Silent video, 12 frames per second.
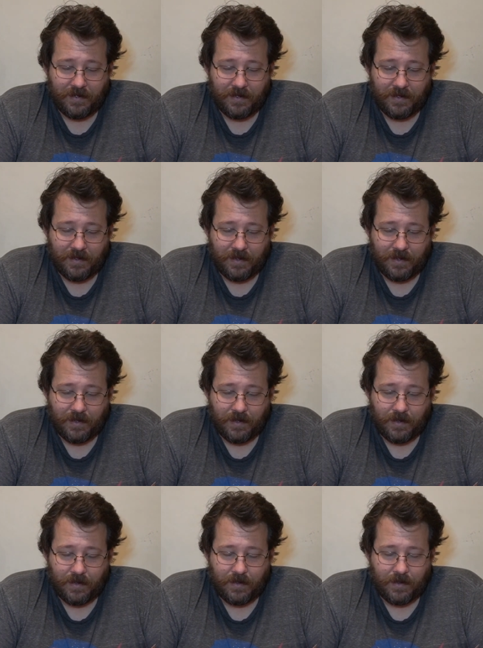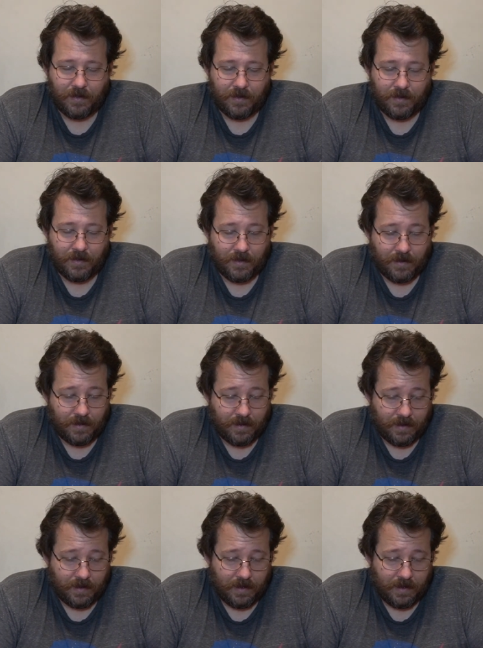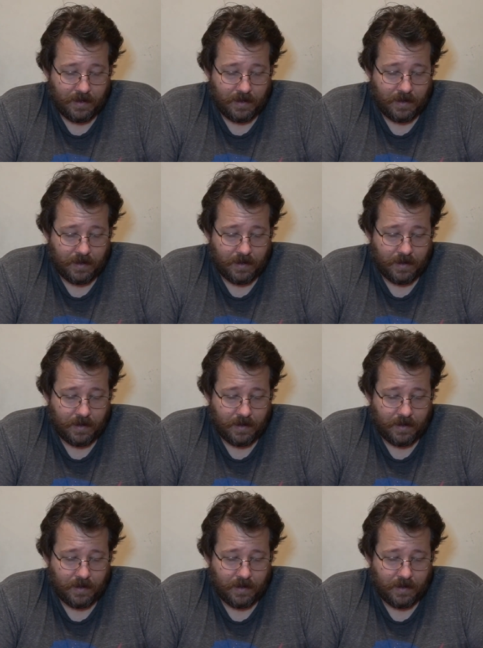Nothing is said.